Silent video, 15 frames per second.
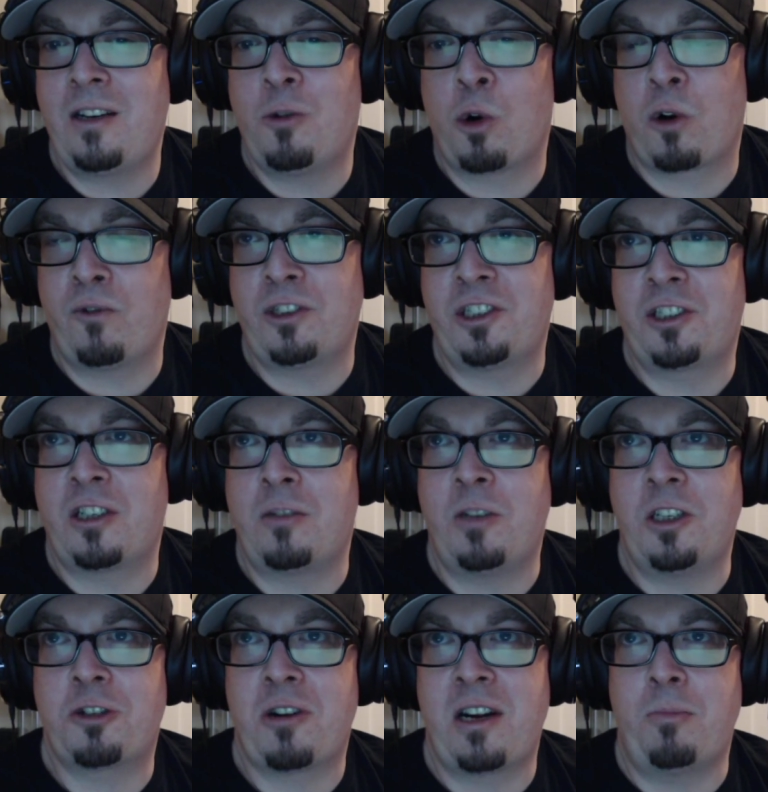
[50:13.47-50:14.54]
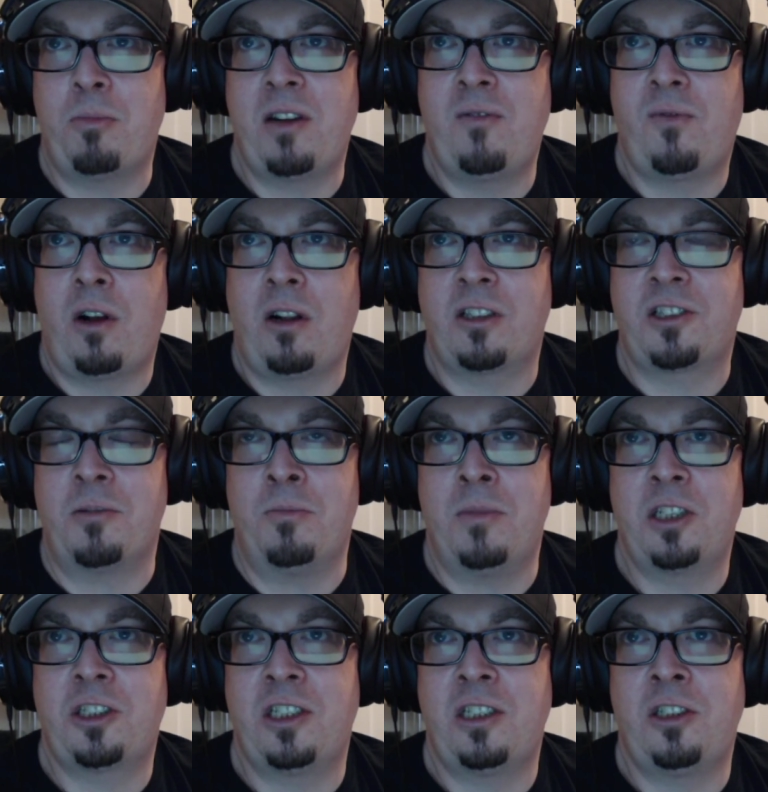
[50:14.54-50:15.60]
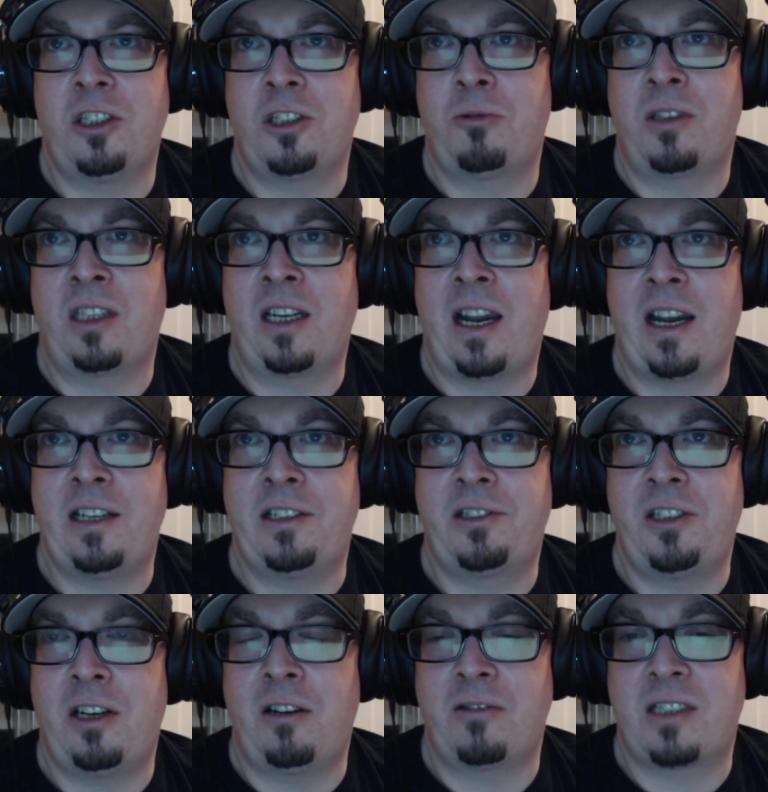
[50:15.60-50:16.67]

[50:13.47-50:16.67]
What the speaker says: or if it's just going to be straight pinfall and submission, just with the guys,